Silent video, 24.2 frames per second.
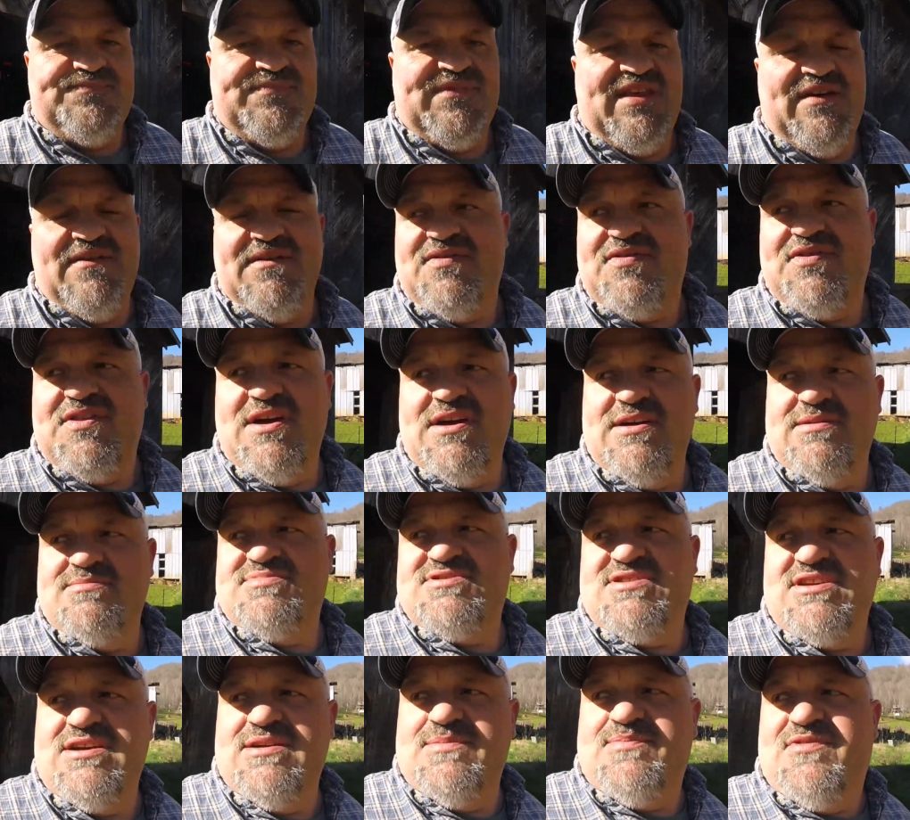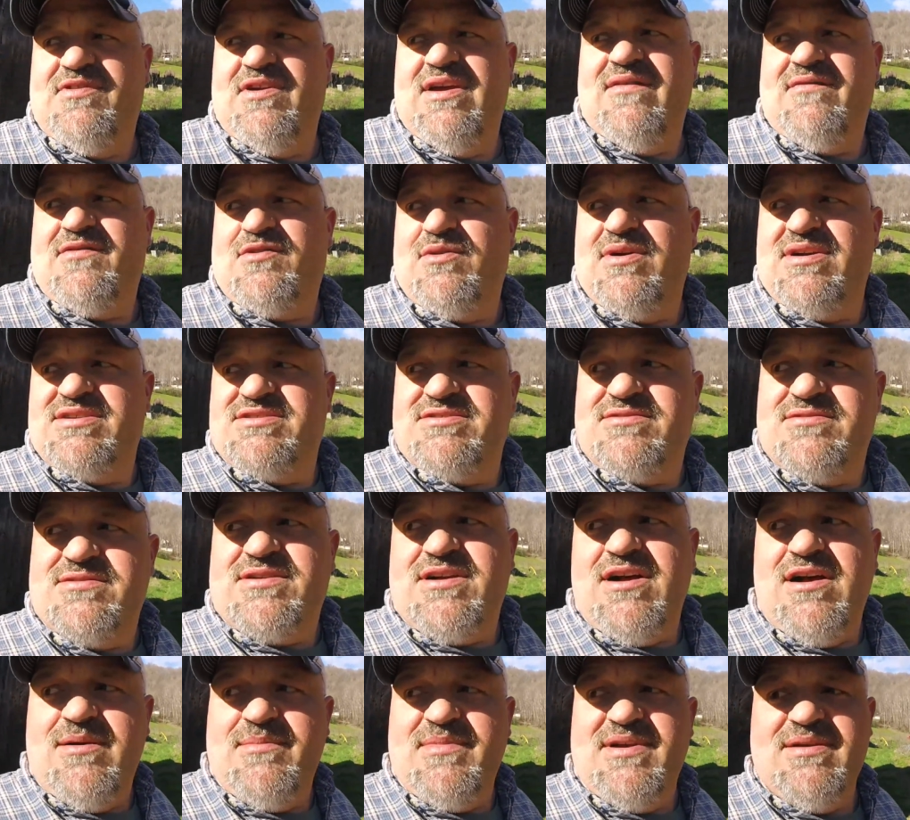give it a thumbs up. If you have a question or
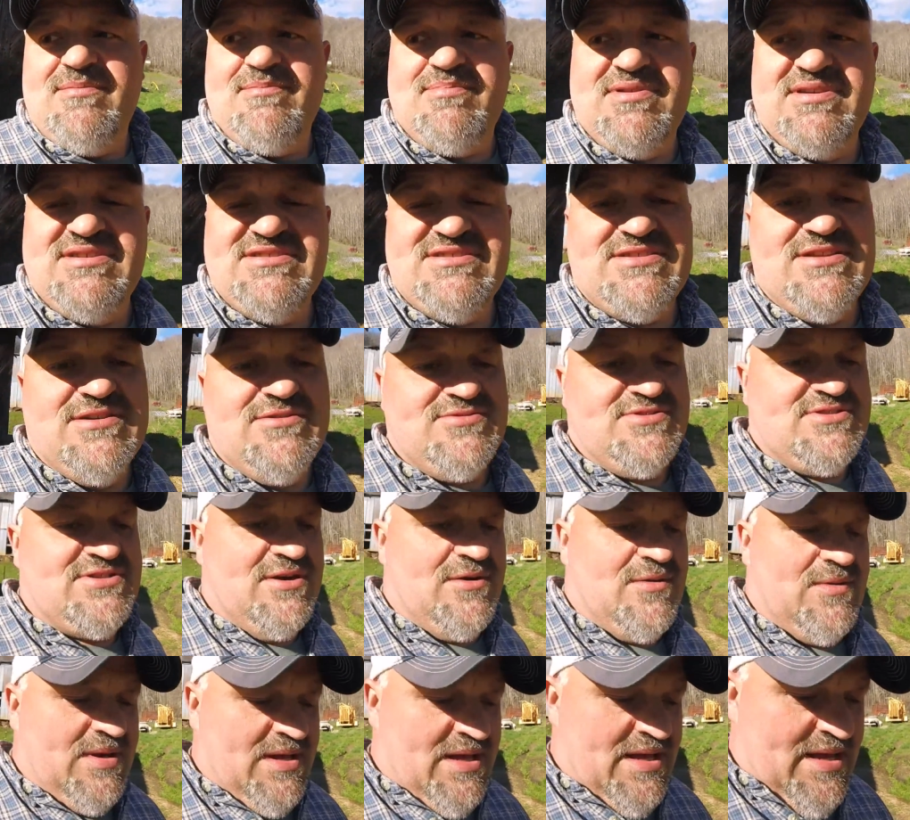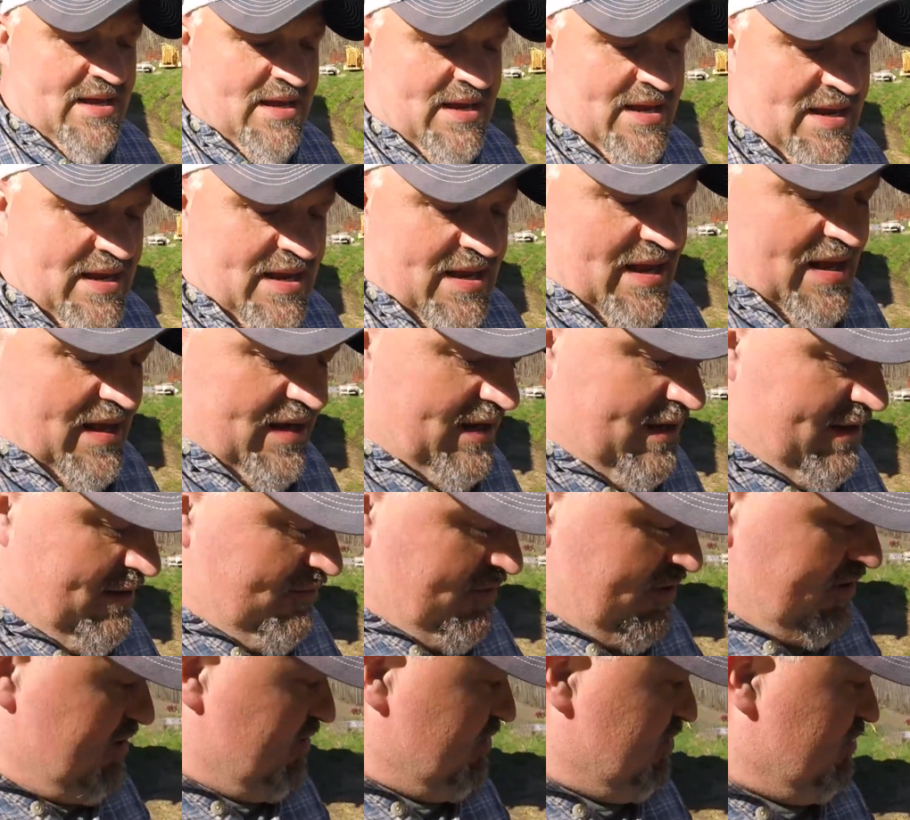comment, please do so. I gotta
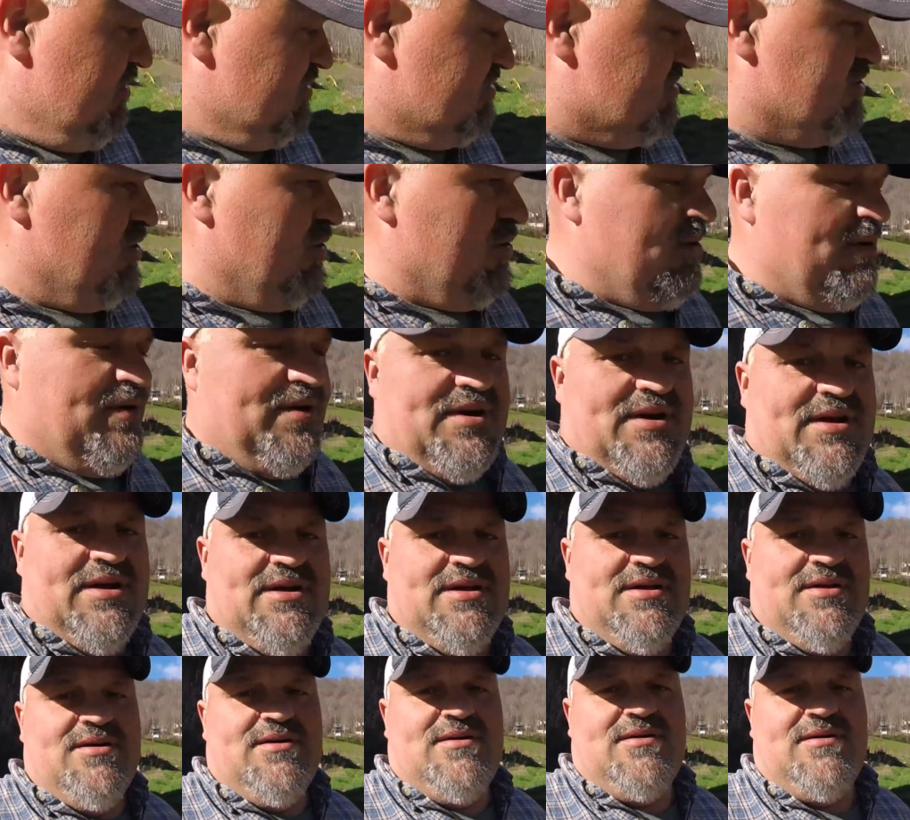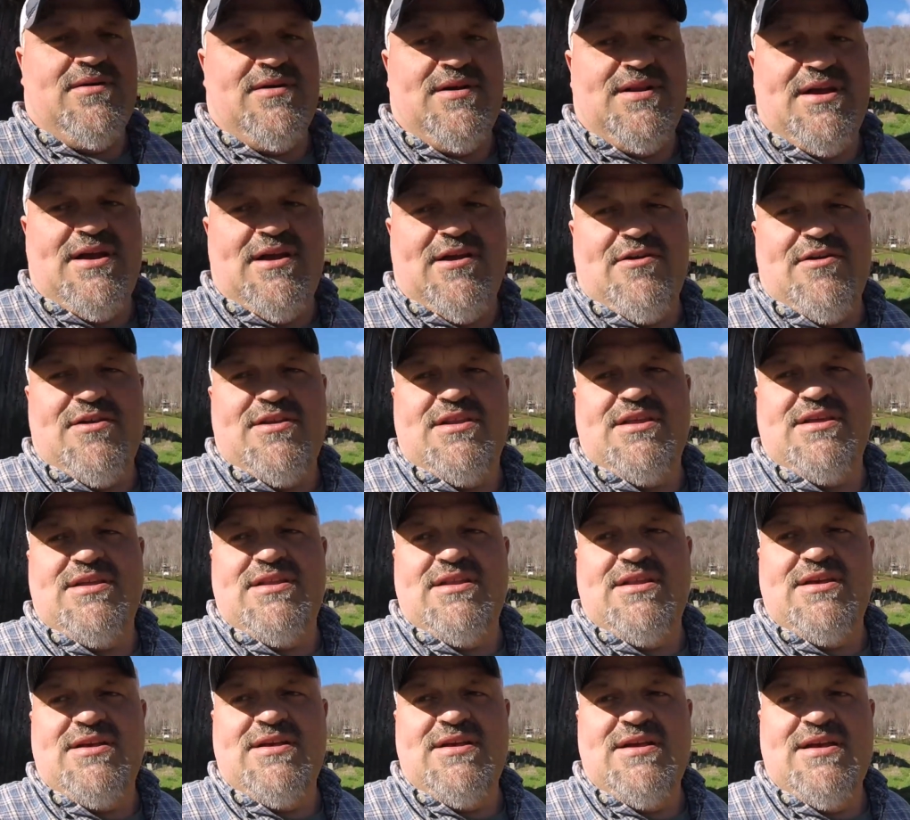run and do a chore or an errand,
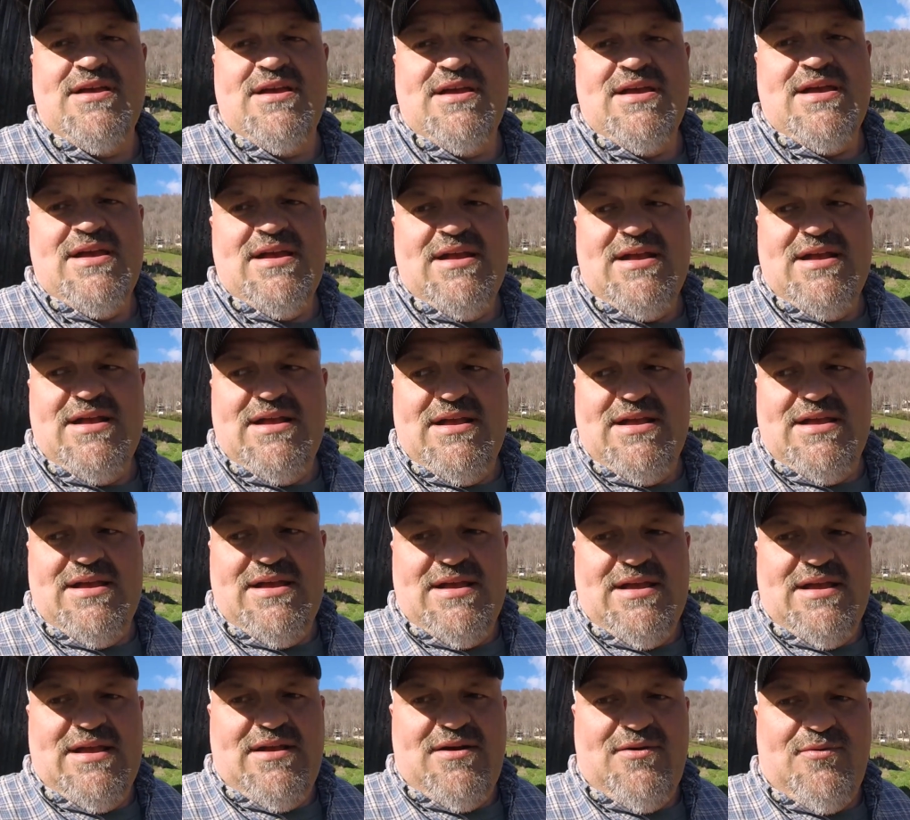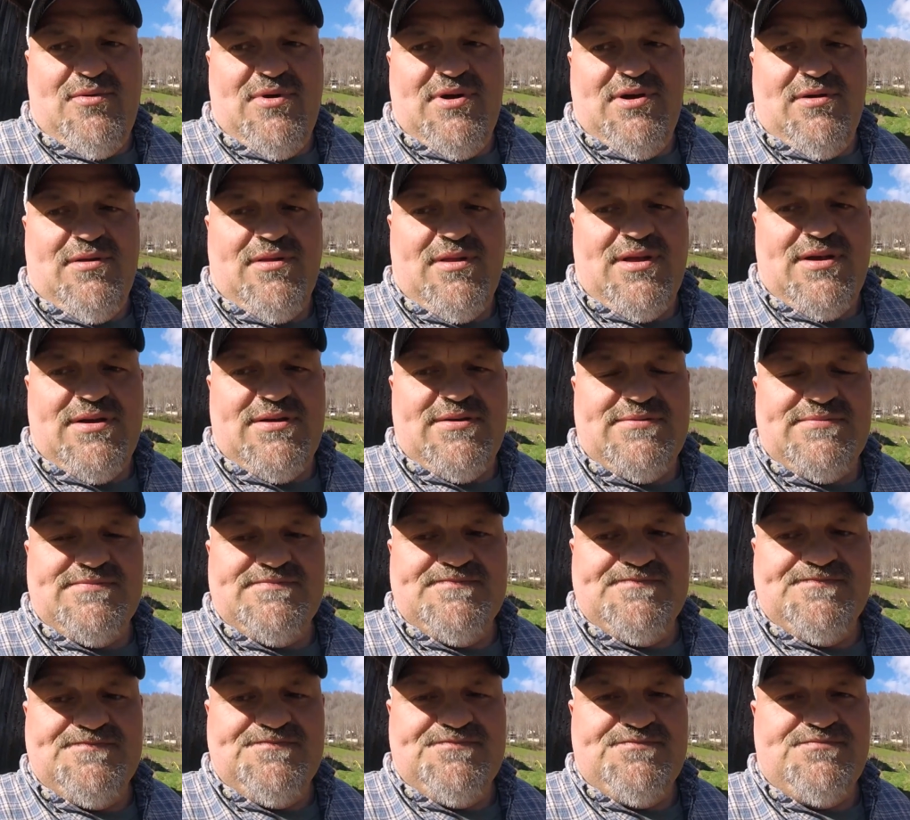and we'll
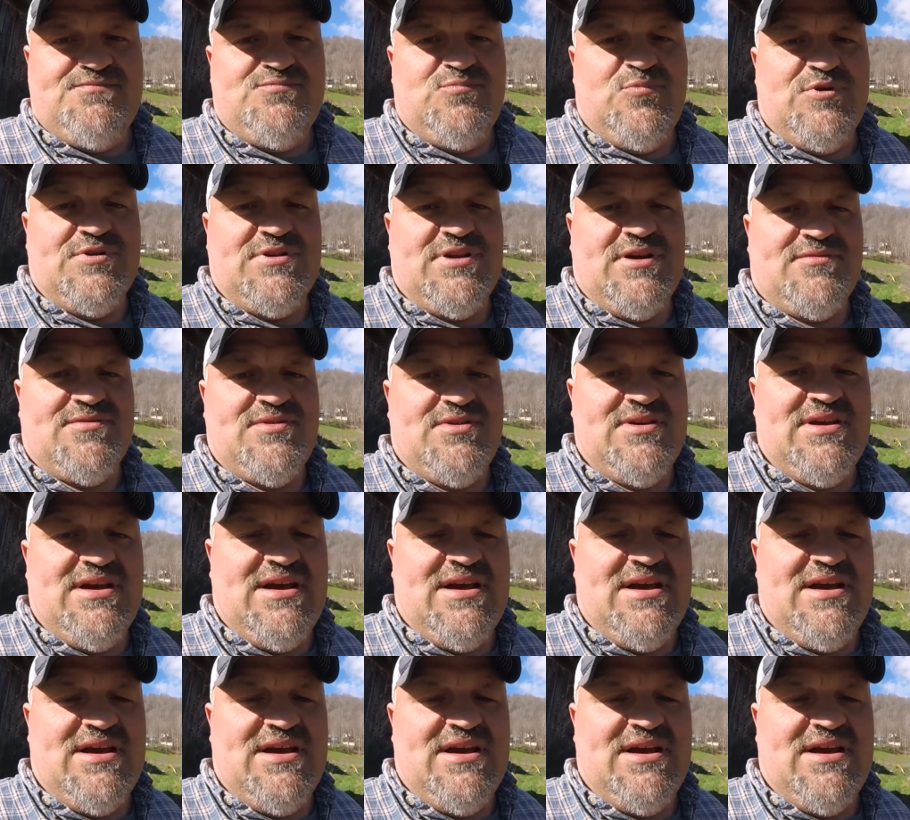talk to you